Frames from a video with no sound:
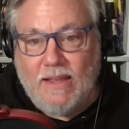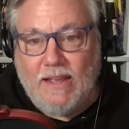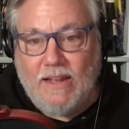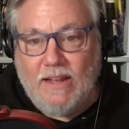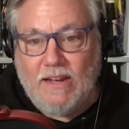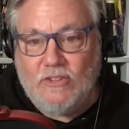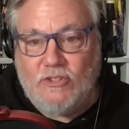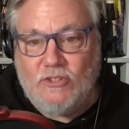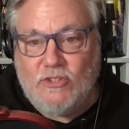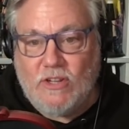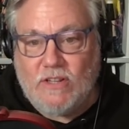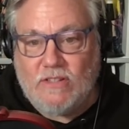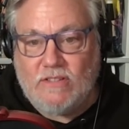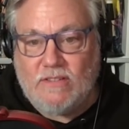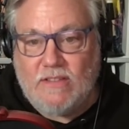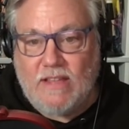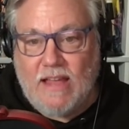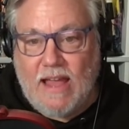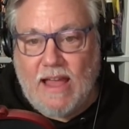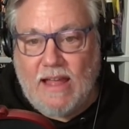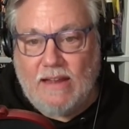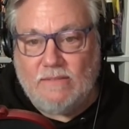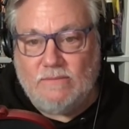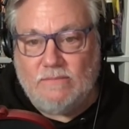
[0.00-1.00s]
It is just
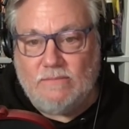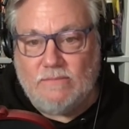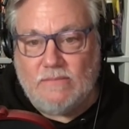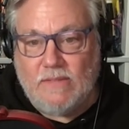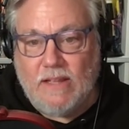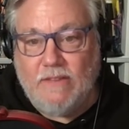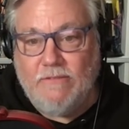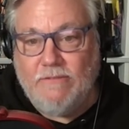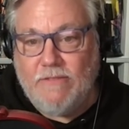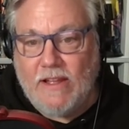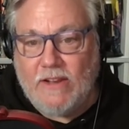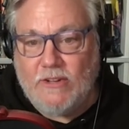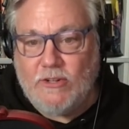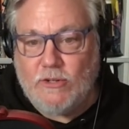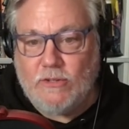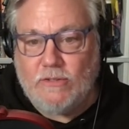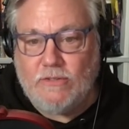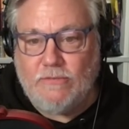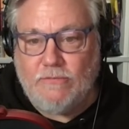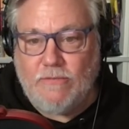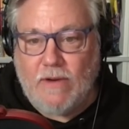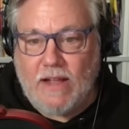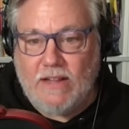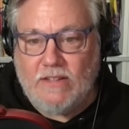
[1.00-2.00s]
that
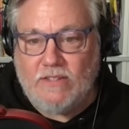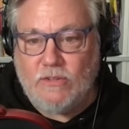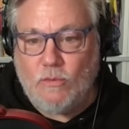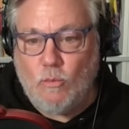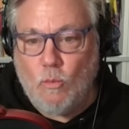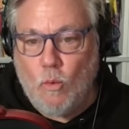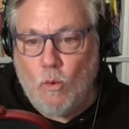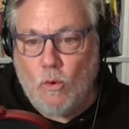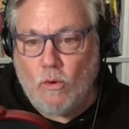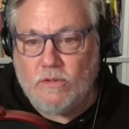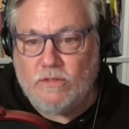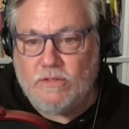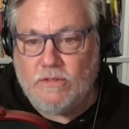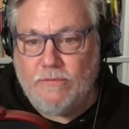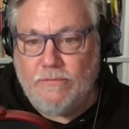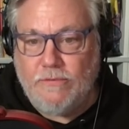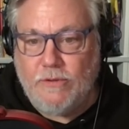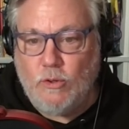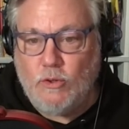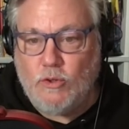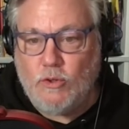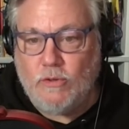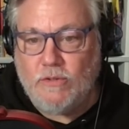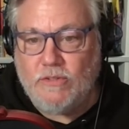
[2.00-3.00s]
adventures, fights, and wars in the
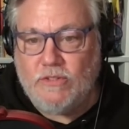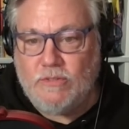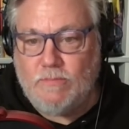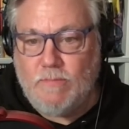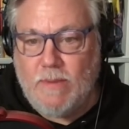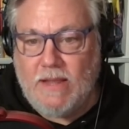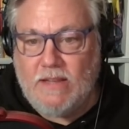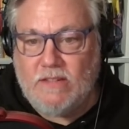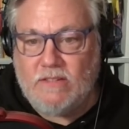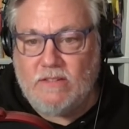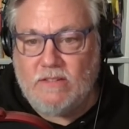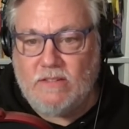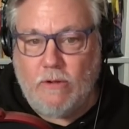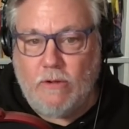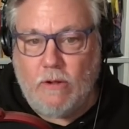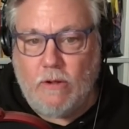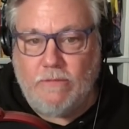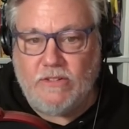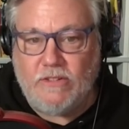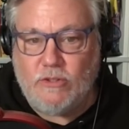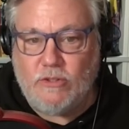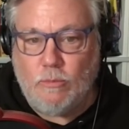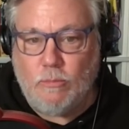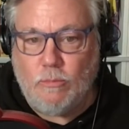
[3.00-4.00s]
future in space
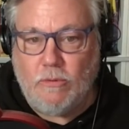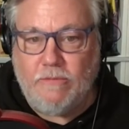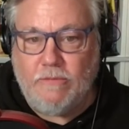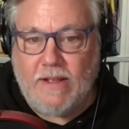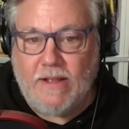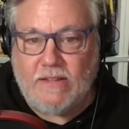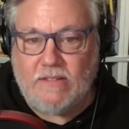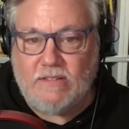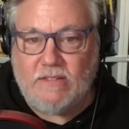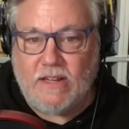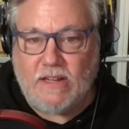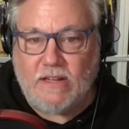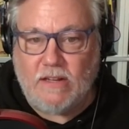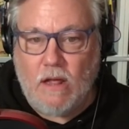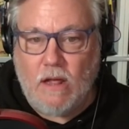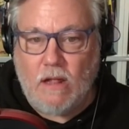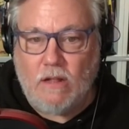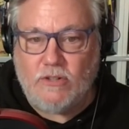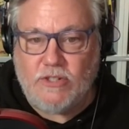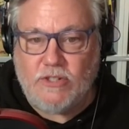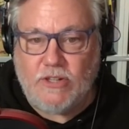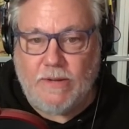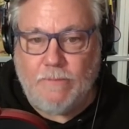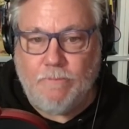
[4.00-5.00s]
involving super advanced
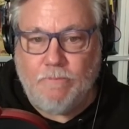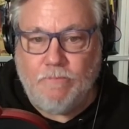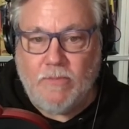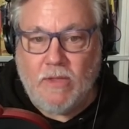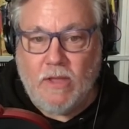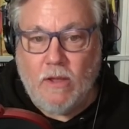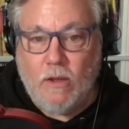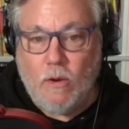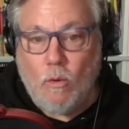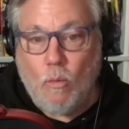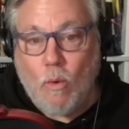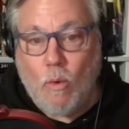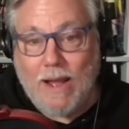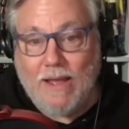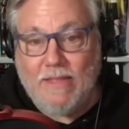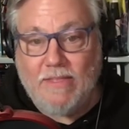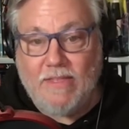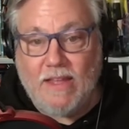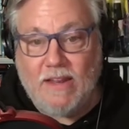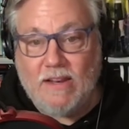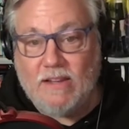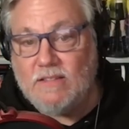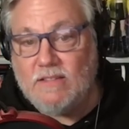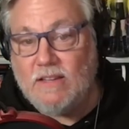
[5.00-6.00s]
technology. Why
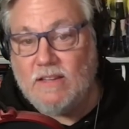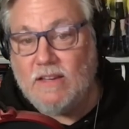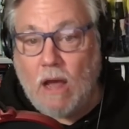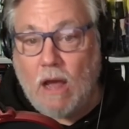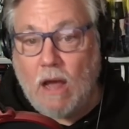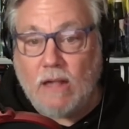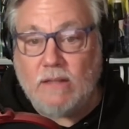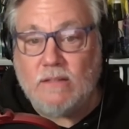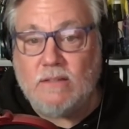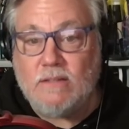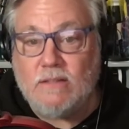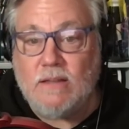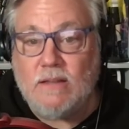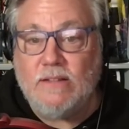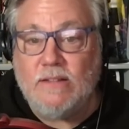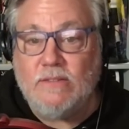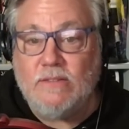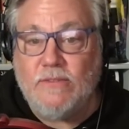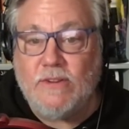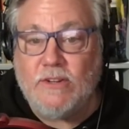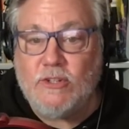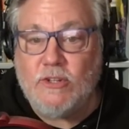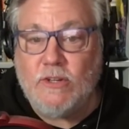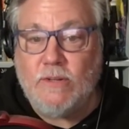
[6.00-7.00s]
then is it not
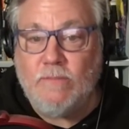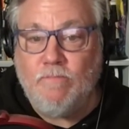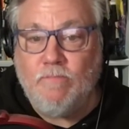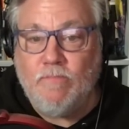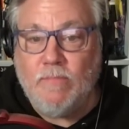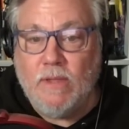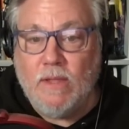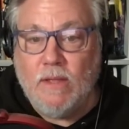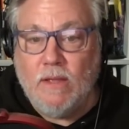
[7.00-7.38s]
science fiction?